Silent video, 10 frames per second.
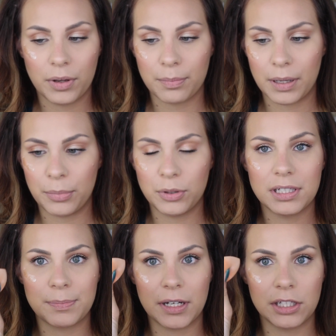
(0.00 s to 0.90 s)
with my beauty
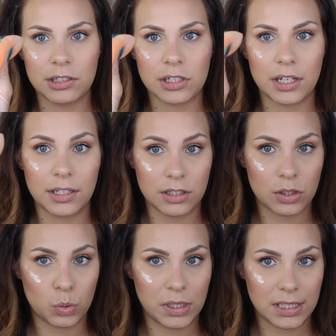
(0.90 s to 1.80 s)
sponge and
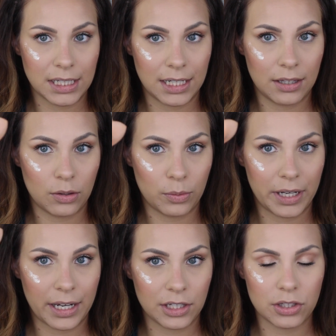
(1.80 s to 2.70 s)
squeezing it the
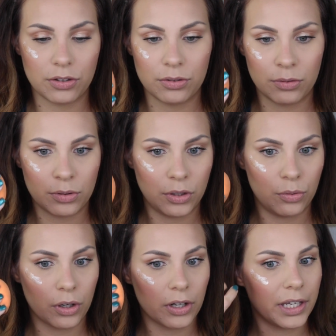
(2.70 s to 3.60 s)
way I showed
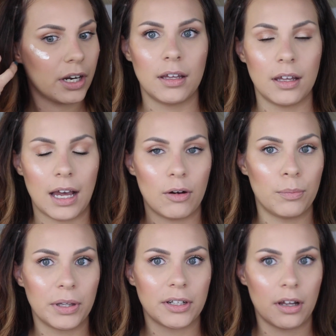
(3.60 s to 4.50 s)
you earlier. I
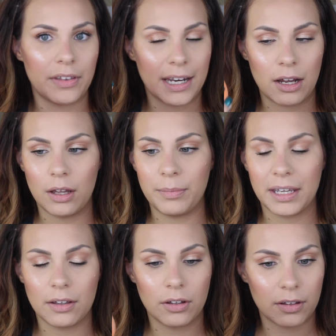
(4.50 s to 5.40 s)
will blend all that out and
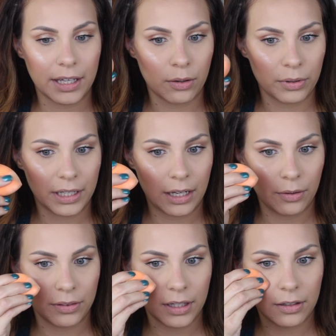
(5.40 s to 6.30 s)
make it look like a really
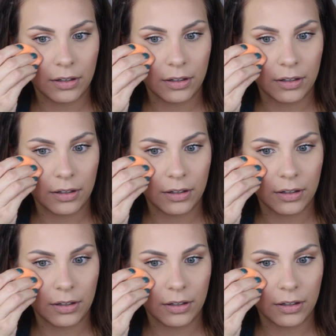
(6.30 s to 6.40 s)
healthy